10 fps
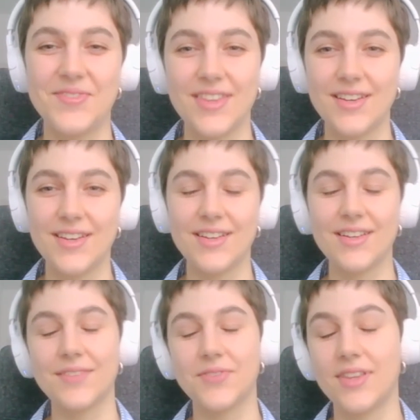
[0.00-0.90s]
for
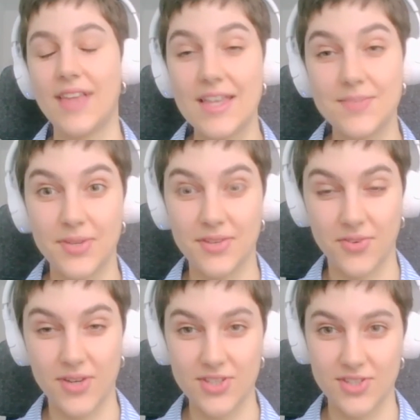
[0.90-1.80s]
the last bit of
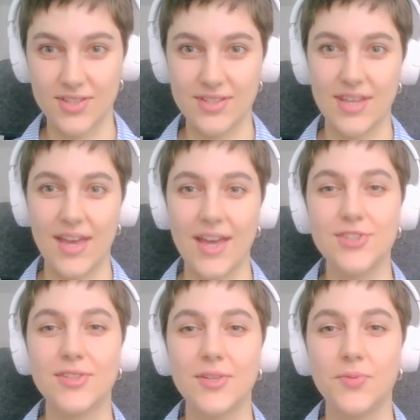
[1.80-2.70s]
questions, I
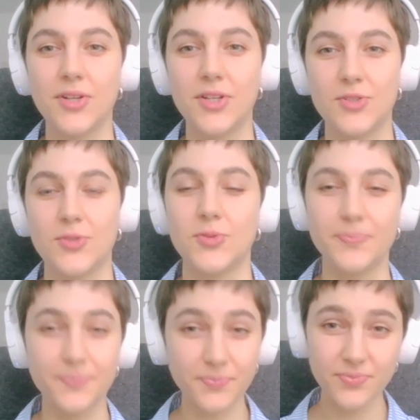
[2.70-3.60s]
actually wanted to